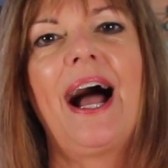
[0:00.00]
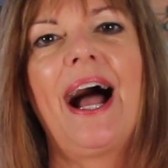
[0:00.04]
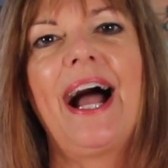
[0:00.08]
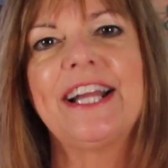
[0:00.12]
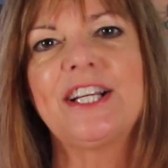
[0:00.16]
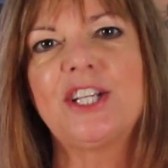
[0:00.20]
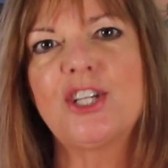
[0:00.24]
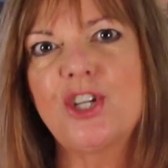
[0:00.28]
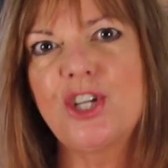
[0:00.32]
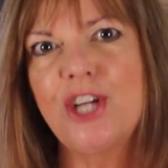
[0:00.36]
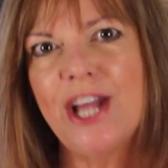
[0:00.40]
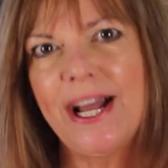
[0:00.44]

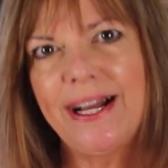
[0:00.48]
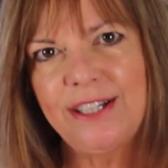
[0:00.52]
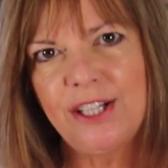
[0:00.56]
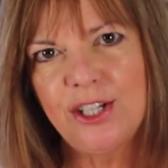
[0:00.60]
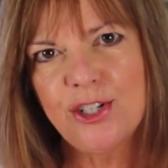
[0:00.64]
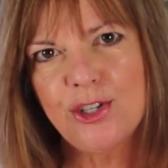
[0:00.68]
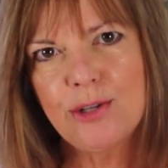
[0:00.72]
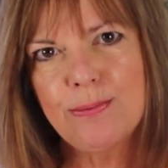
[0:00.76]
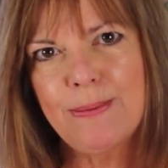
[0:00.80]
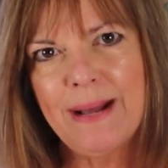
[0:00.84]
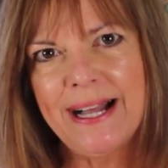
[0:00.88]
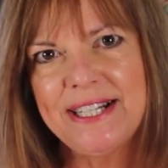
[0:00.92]
I
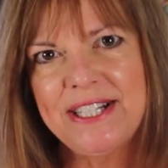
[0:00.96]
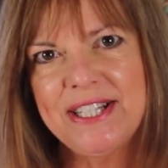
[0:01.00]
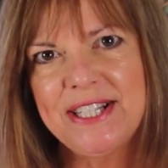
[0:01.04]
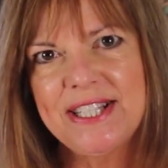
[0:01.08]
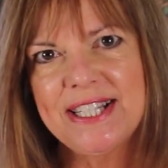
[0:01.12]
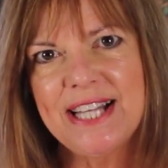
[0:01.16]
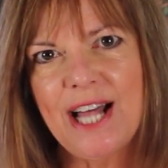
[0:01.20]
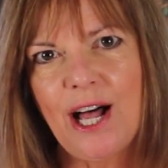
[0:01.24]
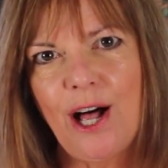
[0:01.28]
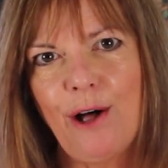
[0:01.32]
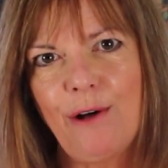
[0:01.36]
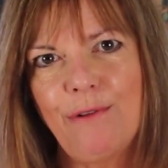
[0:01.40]
challenged
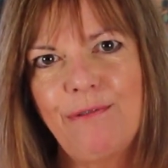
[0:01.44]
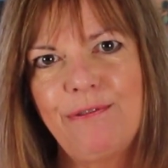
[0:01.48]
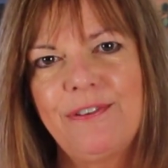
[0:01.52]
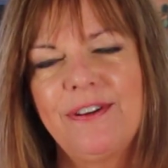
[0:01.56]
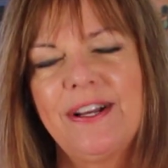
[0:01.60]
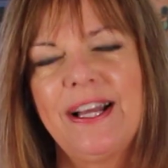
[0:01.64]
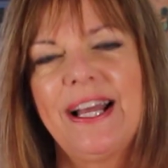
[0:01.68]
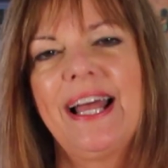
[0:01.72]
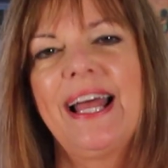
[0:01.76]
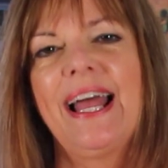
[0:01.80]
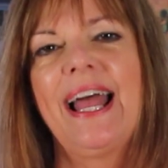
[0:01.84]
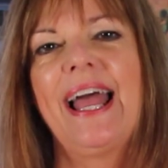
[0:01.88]
myself,
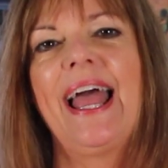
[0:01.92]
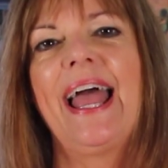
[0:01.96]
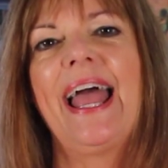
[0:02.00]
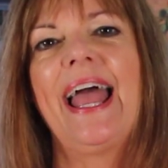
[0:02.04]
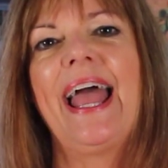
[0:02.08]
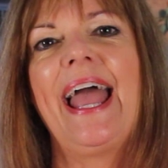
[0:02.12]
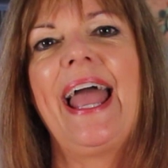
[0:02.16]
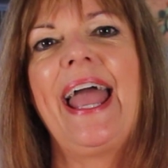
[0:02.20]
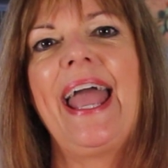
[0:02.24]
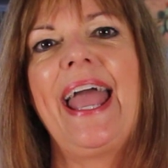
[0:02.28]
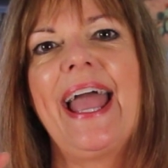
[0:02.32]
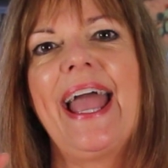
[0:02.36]

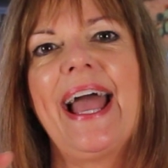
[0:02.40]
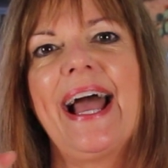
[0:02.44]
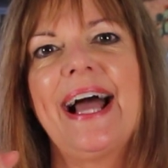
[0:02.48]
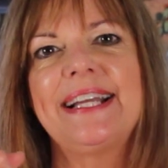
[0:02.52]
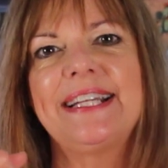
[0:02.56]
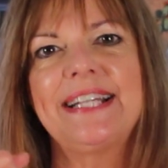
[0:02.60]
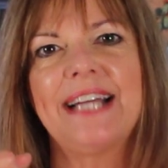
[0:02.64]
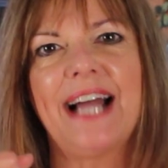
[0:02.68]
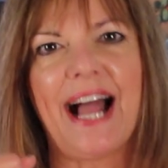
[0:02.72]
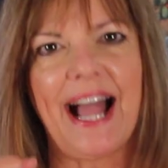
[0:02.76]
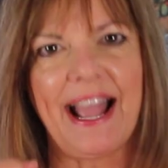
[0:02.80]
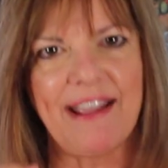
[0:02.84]

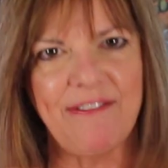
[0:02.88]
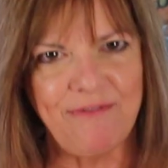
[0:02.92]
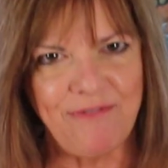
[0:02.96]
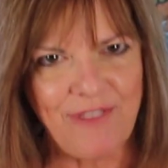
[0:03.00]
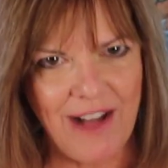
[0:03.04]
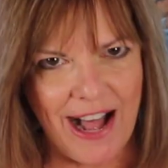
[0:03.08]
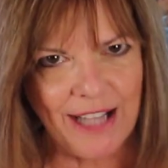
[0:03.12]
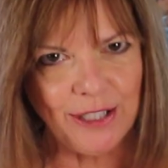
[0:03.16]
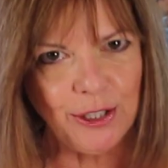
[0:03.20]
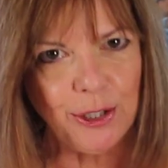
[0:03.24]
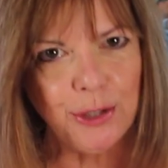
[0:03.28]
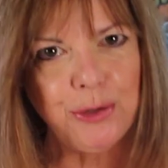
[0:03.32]
and I
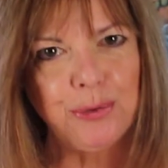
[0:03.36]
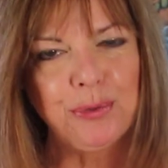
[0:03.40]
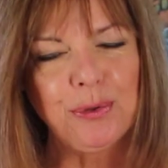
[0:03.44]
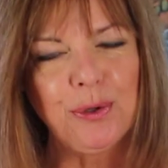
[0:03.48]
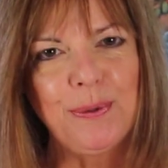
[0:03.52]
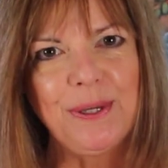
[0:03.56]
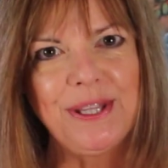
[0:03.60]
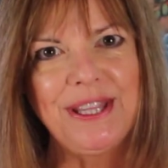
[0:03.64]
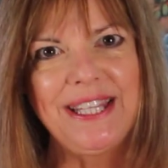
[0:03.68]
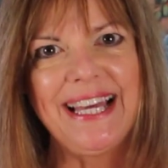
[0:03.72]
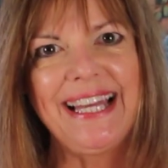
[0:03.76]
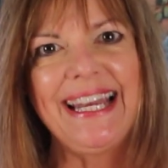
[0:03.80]
followed
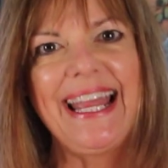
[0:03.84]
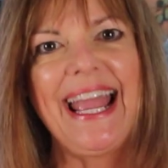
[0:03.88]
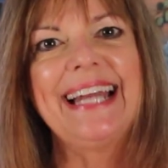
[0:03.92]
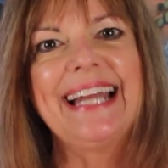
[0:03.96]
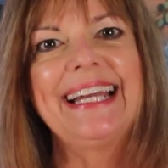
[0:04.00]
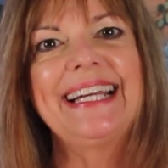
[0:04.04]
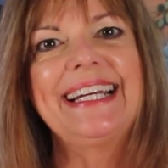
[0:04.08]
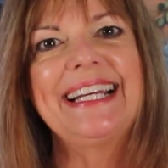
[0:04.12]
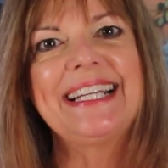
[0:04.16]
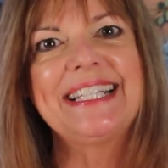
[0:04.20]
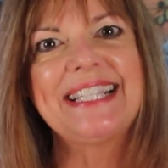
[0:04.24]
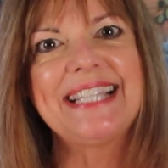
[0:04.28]
through with it,
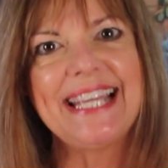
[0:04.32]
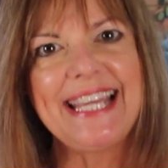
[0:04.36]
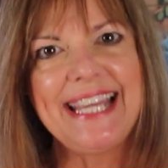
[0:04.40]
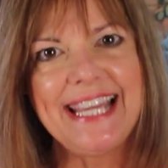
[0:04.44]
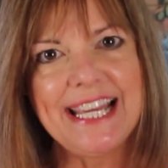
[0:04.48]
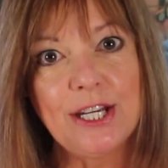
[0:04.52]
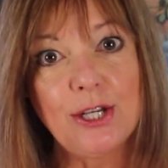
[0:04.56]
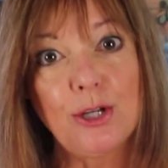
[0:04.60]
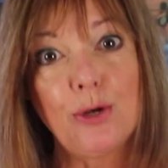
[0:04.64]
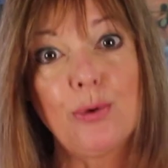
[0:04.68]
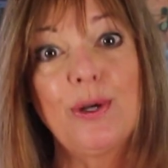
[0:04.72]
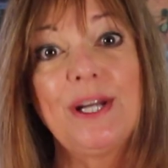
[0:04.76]
and it has
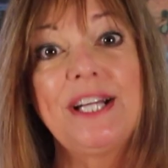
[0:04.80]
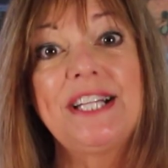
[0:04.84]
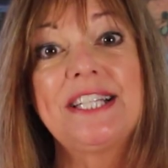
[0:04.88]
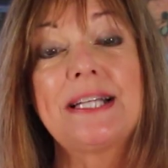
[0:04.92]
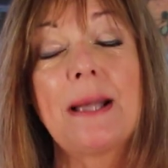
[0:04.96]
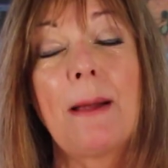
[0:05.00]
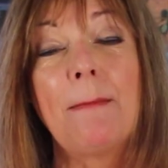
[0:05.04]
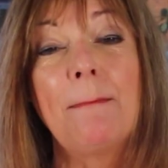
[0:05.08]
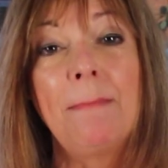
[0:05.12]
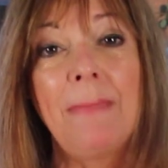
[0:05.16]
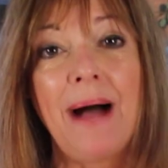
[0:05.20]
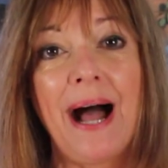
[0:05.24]

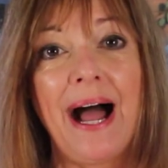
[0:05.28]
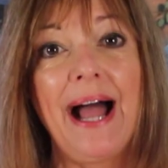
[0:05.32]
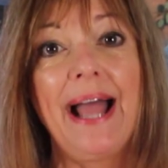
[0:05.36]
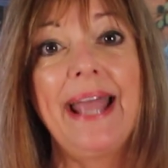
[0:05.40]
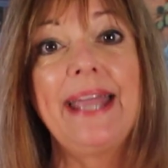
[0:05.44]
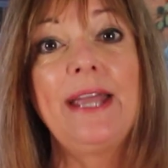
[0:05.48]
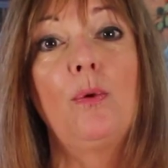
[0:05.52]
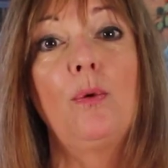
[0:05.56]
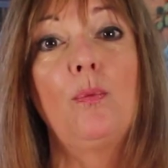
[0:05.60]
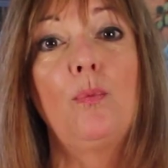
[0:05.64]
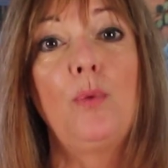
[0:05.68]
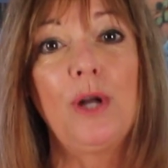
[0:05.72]
increased
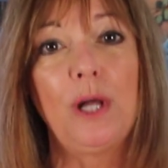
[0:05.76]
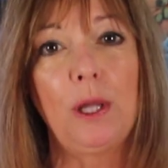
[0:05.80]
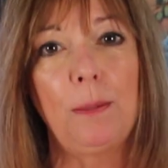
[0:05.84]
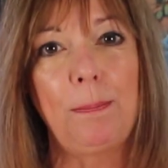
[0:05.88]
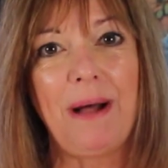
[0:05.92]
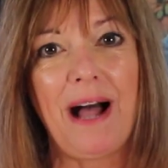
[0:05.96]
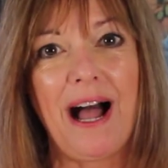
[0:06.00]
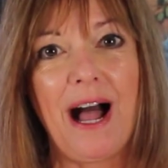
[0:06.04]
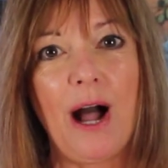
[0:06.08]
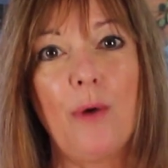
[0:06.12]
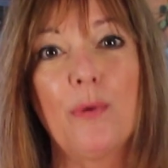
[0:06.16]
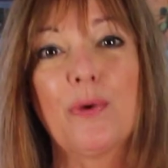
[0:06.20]
my
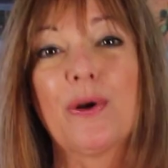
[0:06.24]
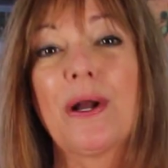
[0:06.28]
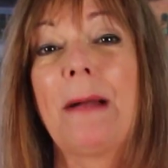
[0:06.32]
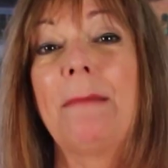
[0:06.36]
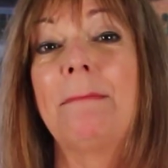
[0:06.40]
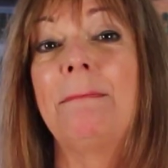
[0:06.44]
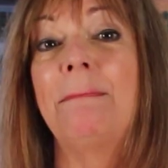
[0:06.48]
willpower,